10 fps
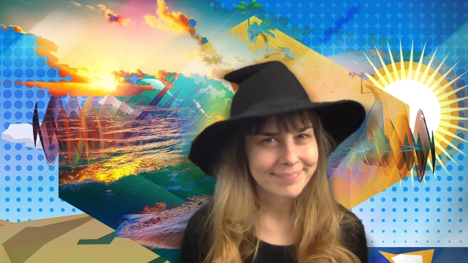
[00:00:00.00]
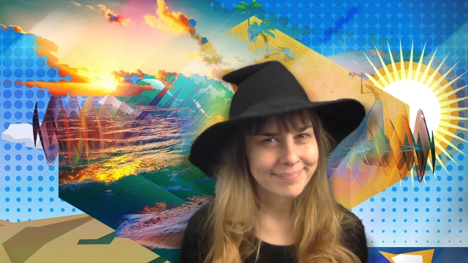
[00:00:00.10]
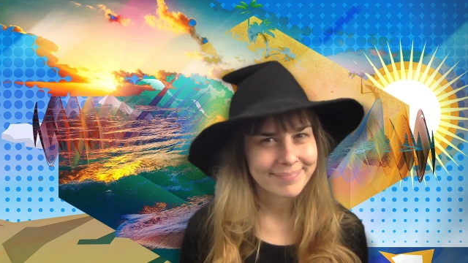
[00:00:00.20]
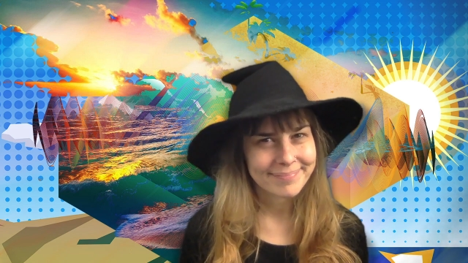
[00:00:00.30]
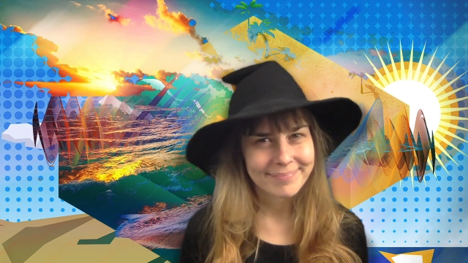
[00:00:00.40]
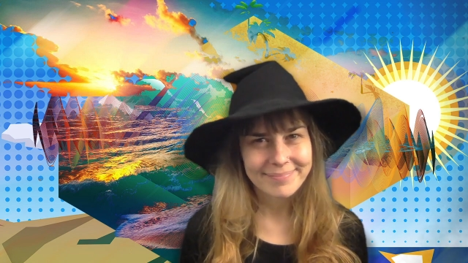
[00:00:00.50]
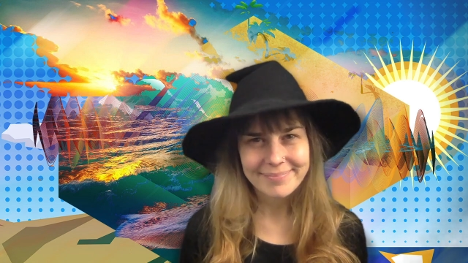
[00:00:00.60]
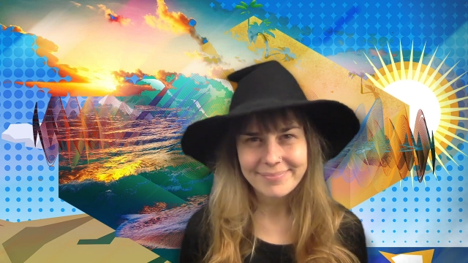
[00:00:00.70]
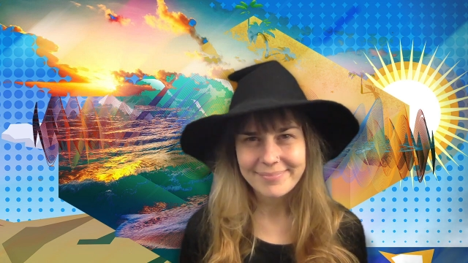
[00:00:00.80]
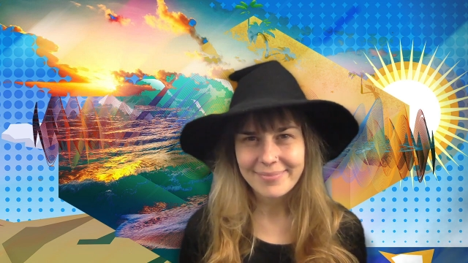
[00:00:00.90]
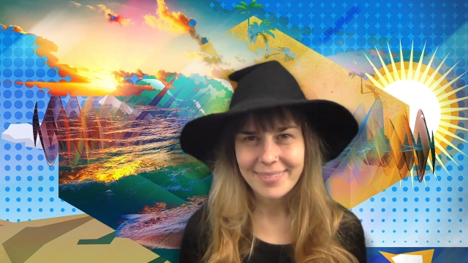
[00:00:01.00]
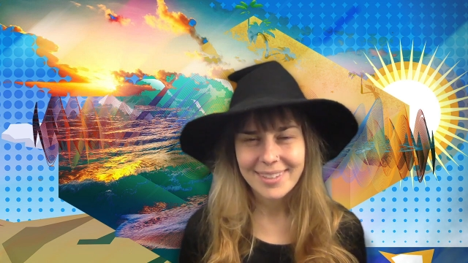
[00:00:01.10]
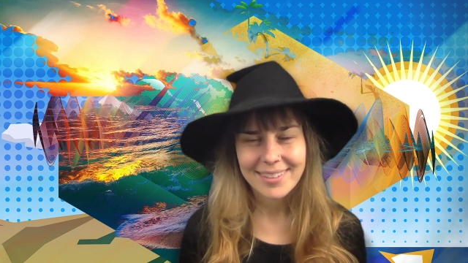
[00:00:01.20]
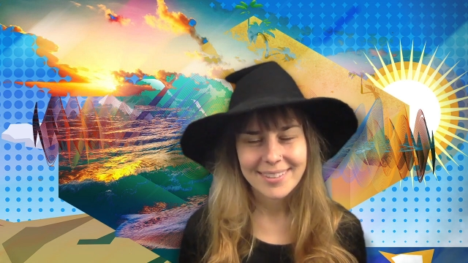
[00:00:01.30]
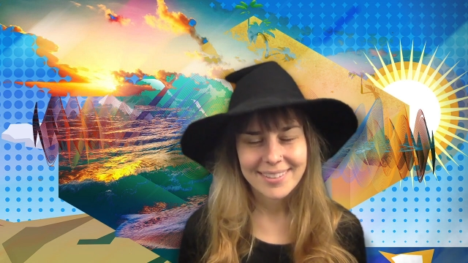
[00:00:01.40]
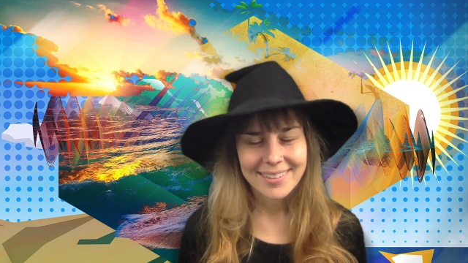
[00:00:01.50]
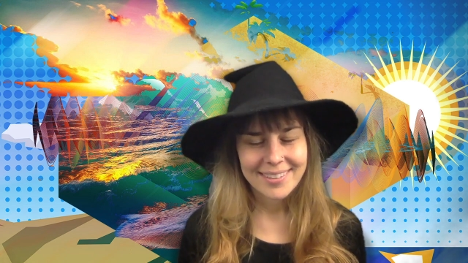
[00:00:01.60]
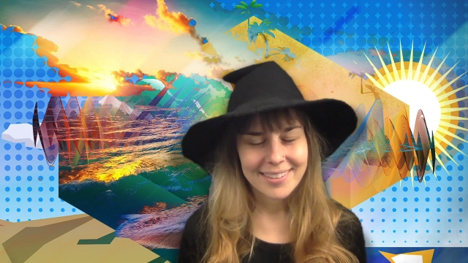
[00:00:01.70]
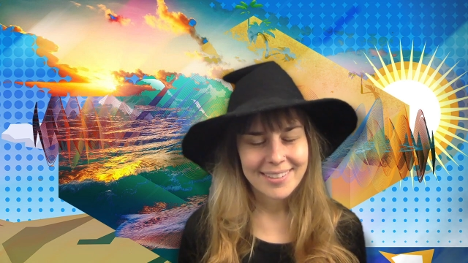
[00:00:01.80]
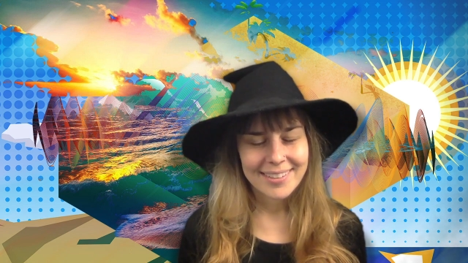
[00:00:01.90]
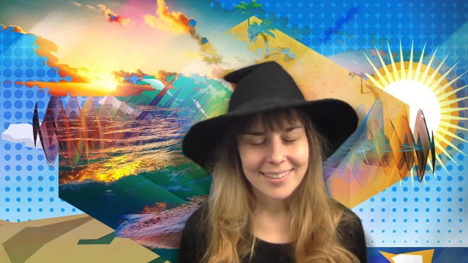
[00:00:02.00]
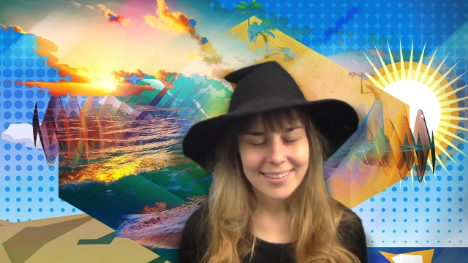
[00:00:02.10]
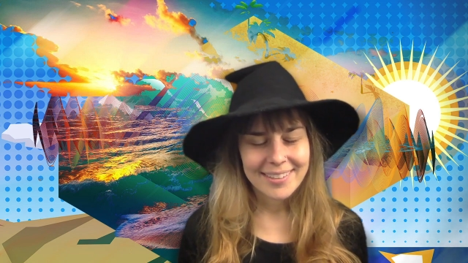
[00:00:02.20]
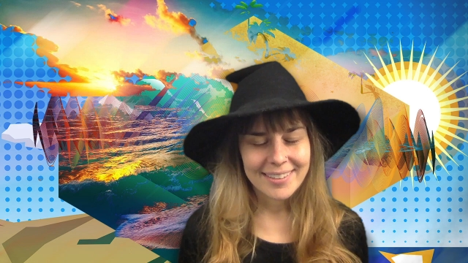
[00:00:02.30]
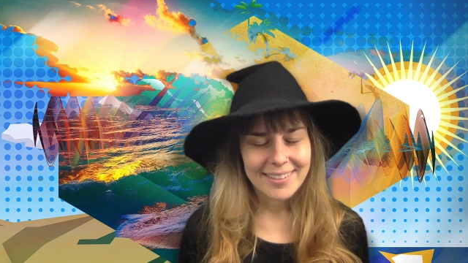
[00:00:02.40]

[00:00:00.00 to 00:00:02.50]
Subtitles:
[no speech]